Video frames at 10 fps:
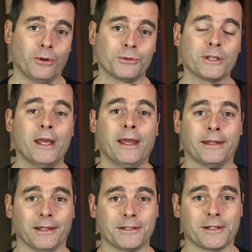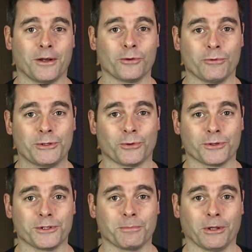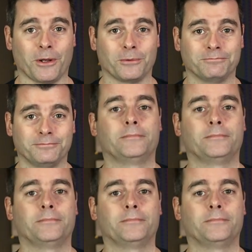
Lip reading: notes and links to other resources below.